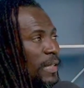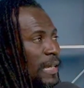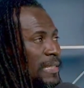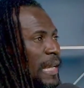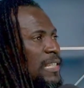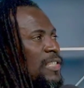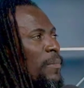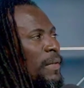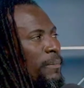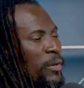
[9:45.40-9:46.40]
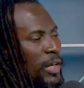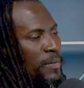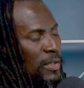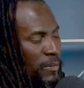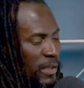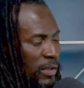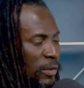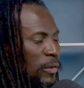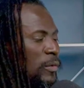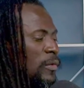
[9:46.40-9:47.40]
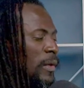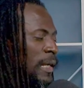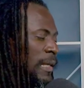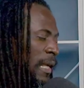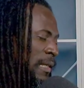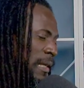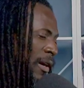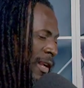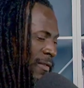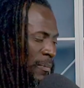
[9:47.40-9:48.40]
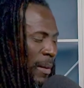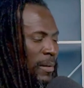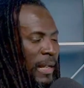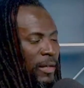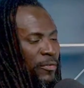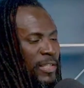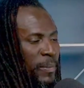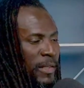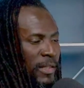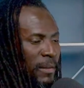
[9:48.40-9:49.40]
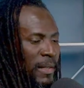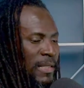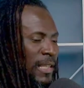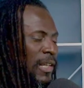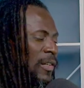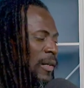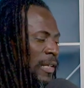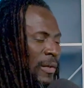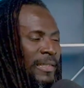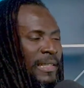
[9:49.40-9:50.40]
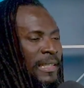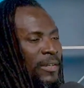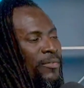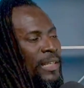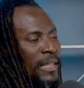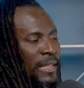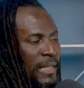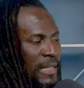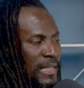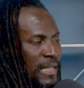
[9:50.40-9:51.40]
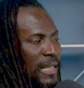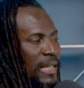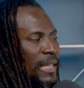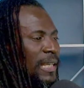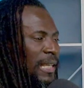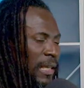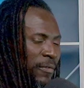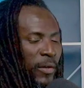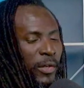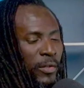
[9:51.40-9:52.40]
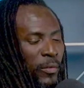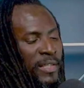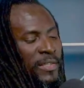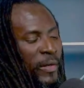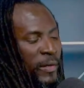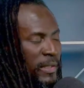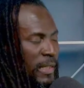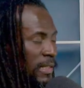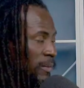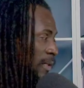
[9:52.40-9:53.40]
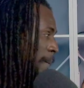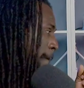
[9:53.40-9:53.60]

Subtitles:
it's like somebody bring up something new, and then I would have to probably like respond to them and say, yo, I don't think you really need this if you're doing certain things. But